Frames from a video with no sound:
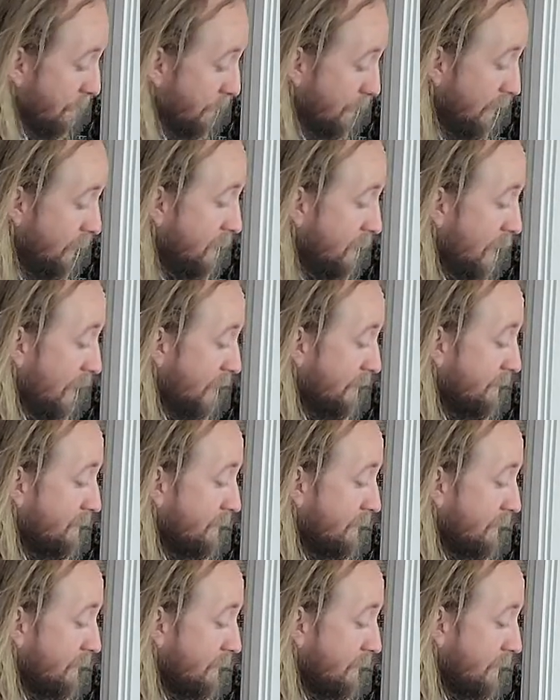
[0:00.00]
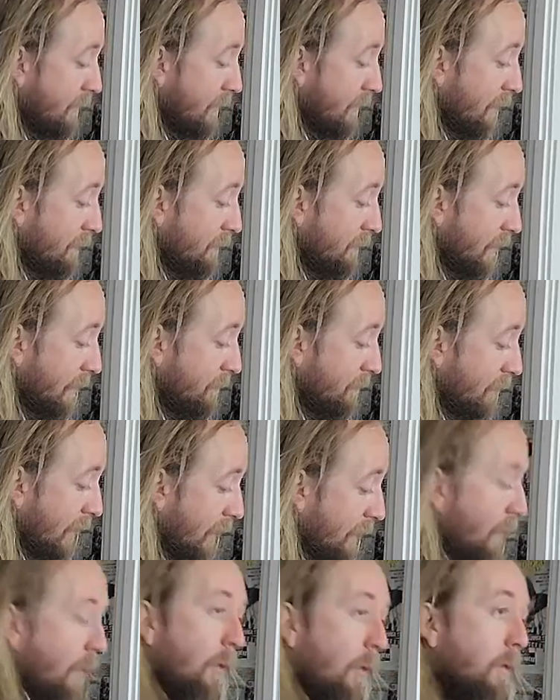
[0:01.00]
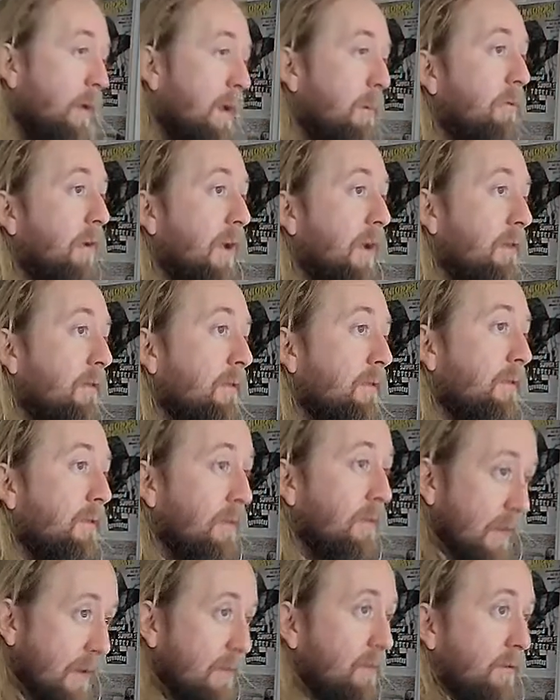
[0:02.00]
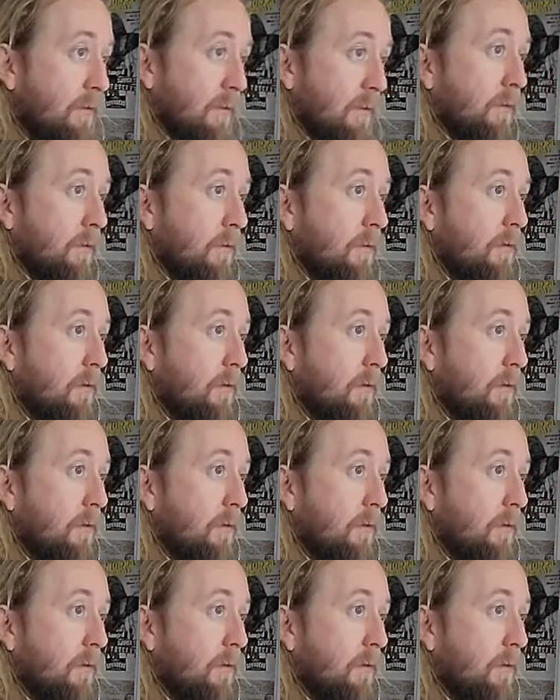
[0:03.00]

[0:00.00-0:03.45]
Really, honestly, Kata, I'm trying to only play these two.